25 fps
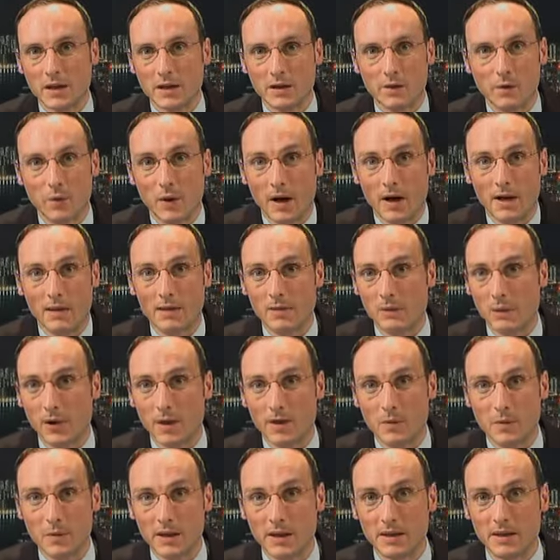quite, quite
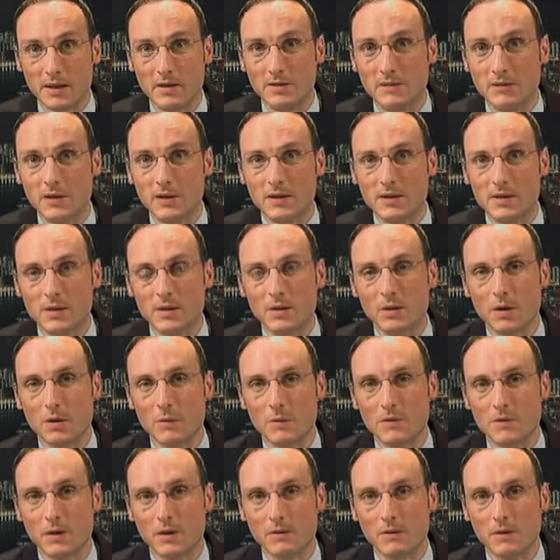a big difference in
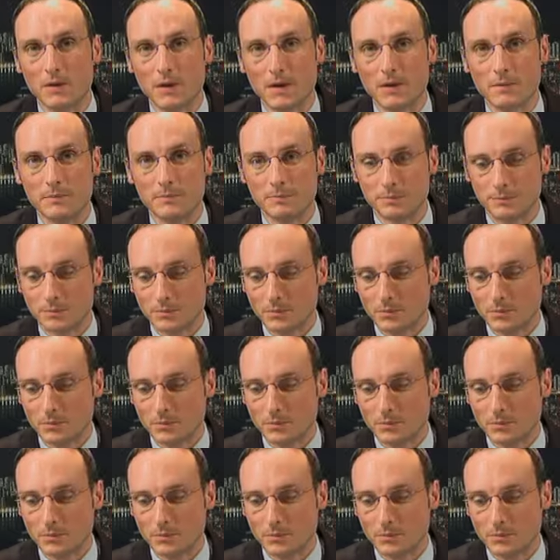terms of um,